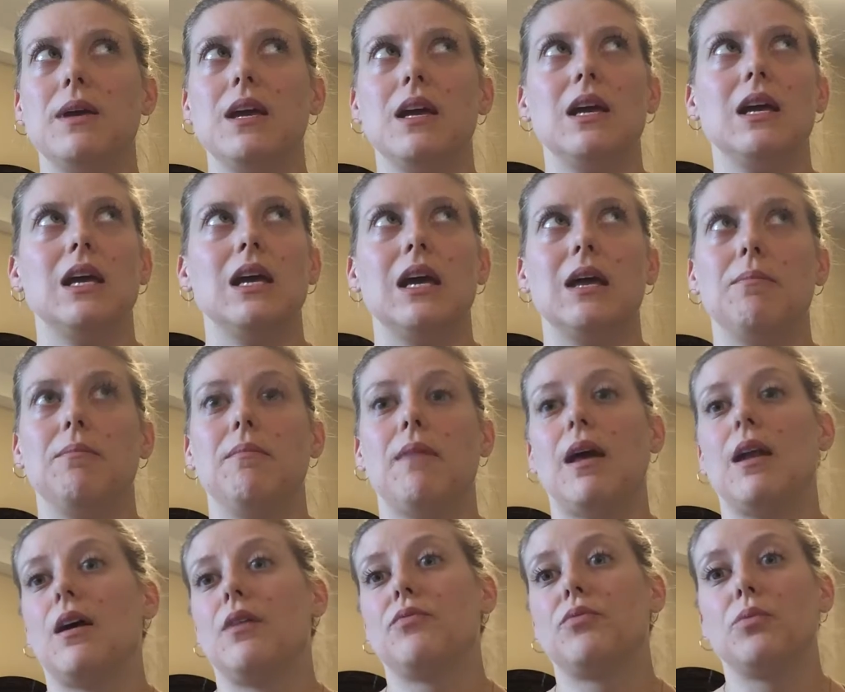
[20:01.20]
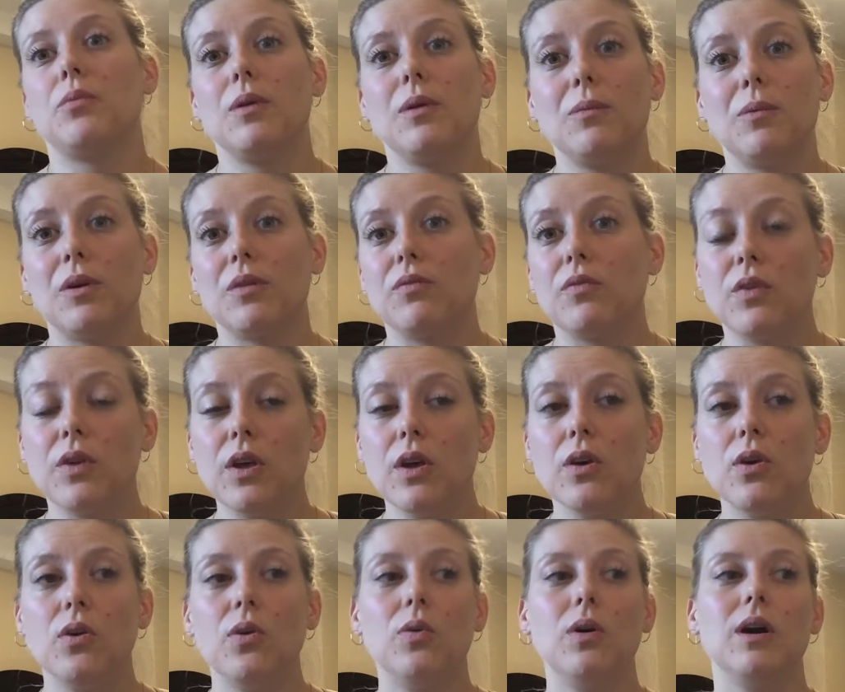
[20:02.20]
me and may not work for
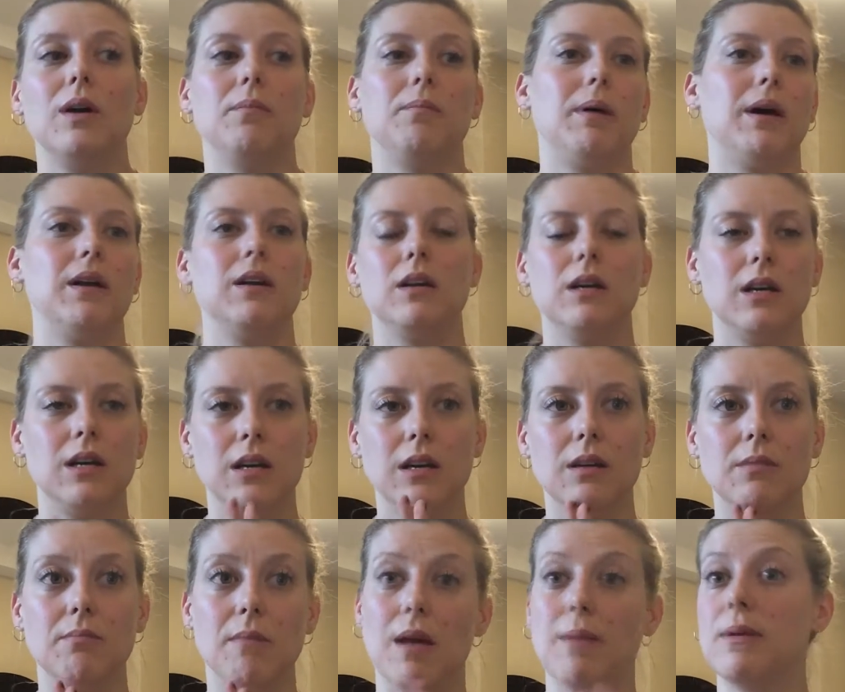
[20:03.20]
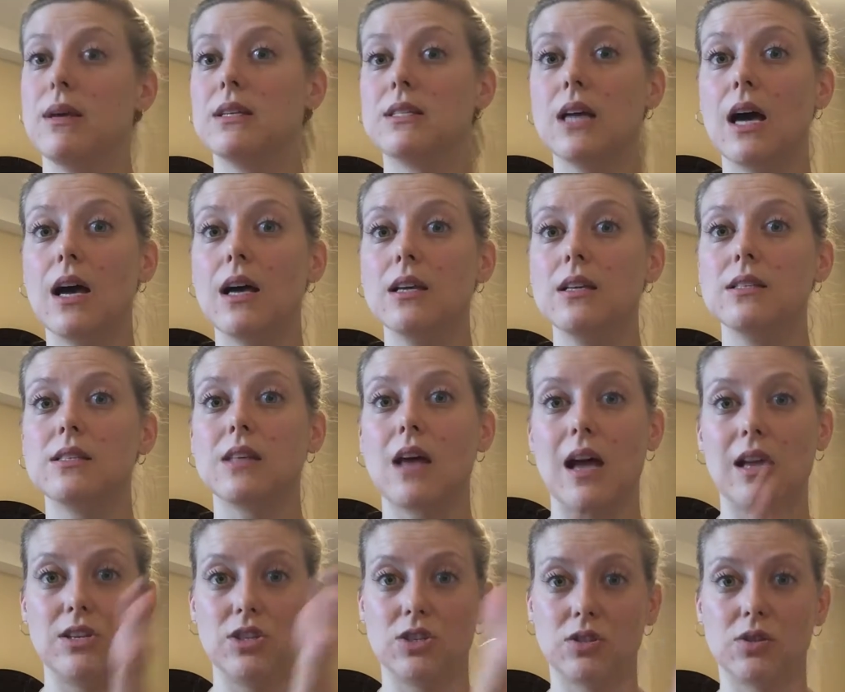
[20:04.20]
you, but maybe it does,
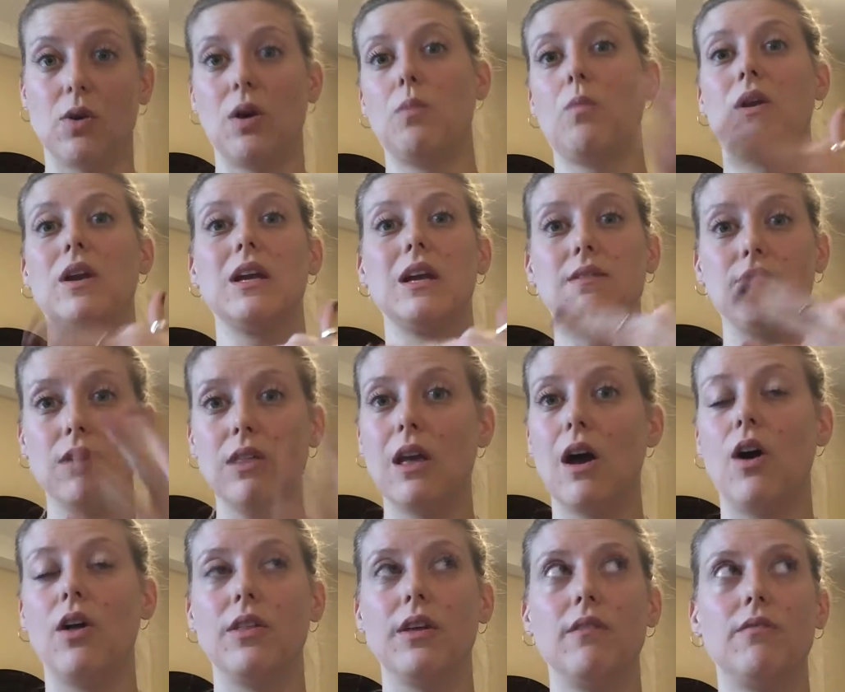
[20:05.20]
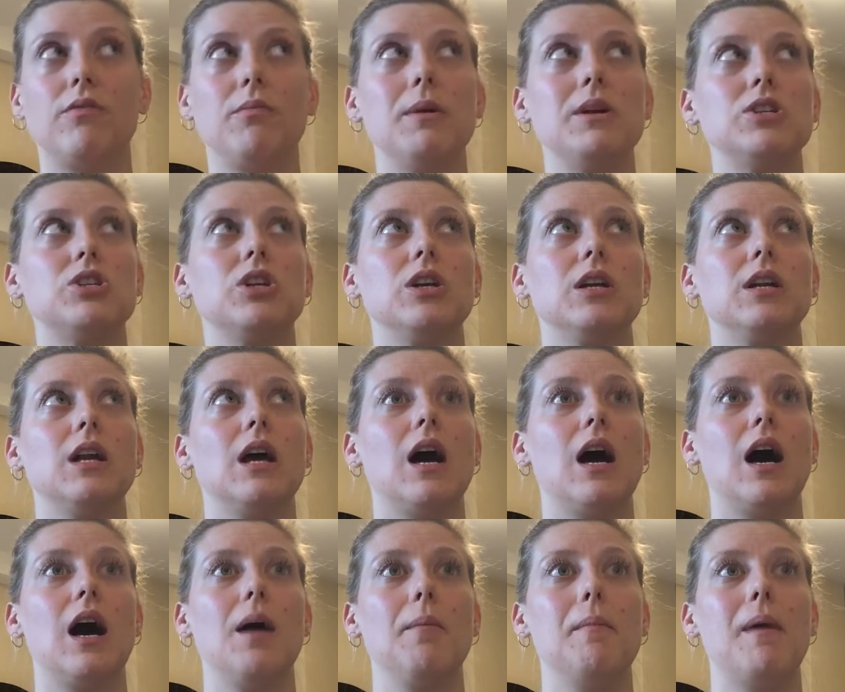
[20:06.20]
I want to give you all the information.
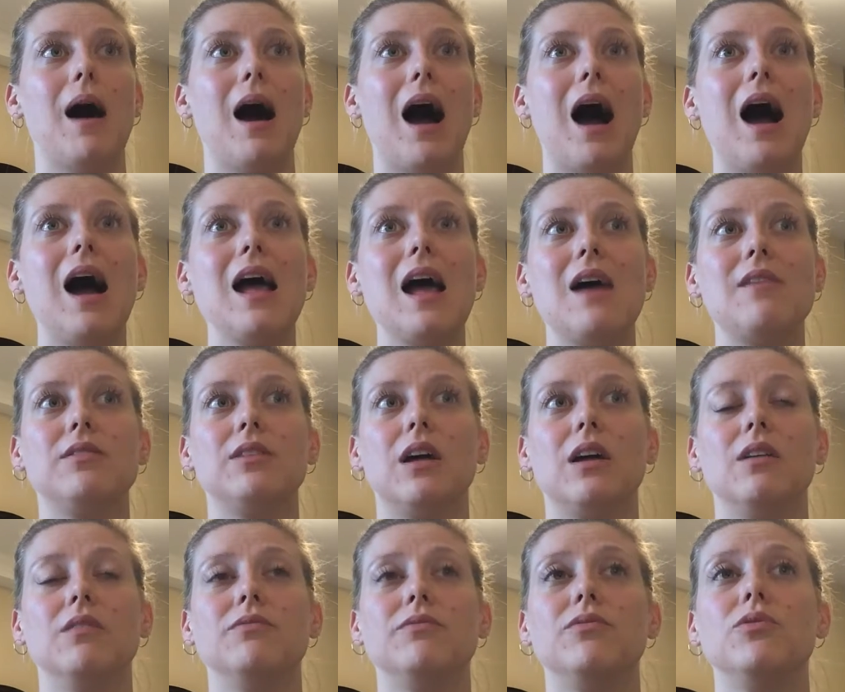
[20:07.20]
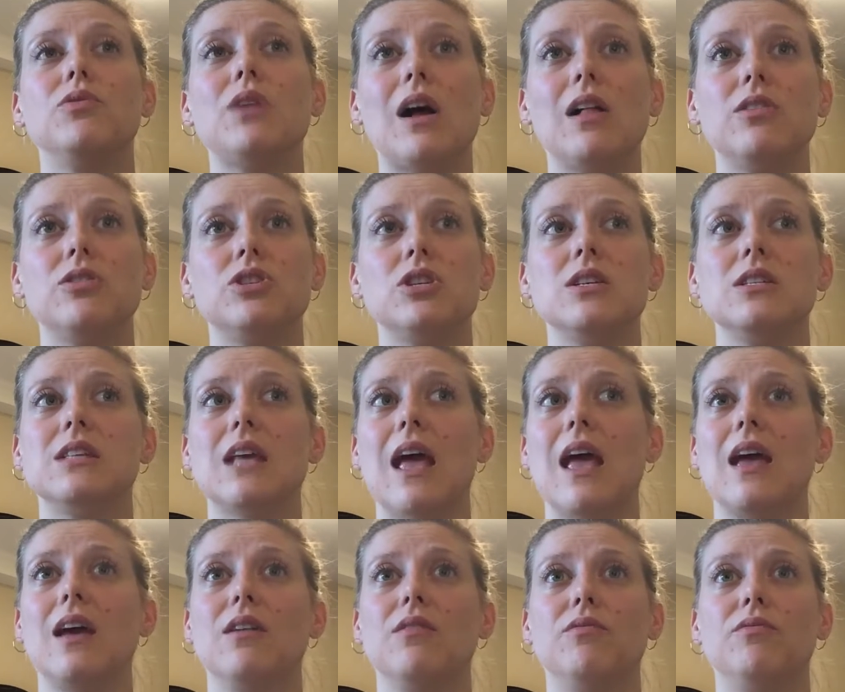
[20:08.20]
I have a lot of food allergies
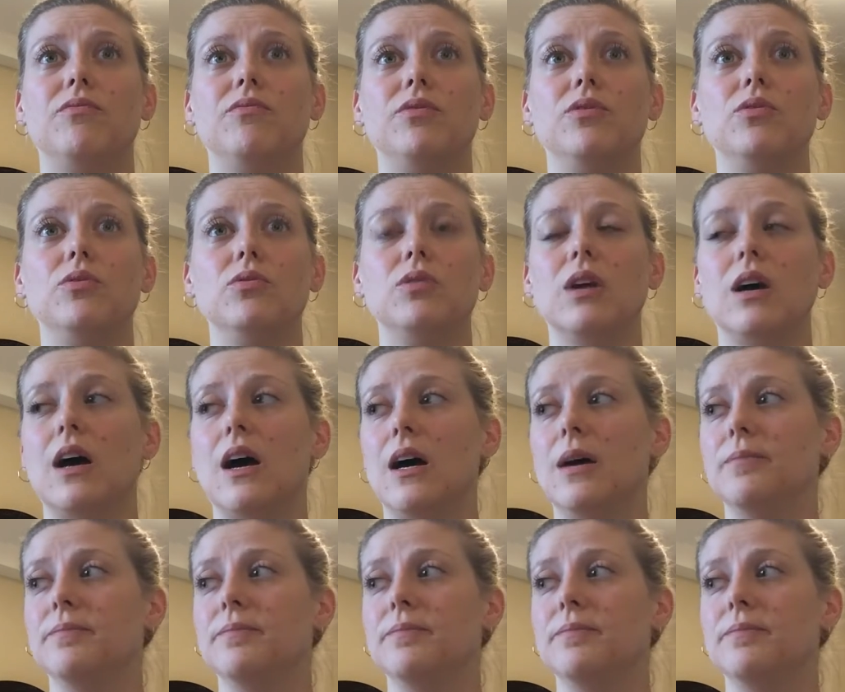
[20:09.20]
and food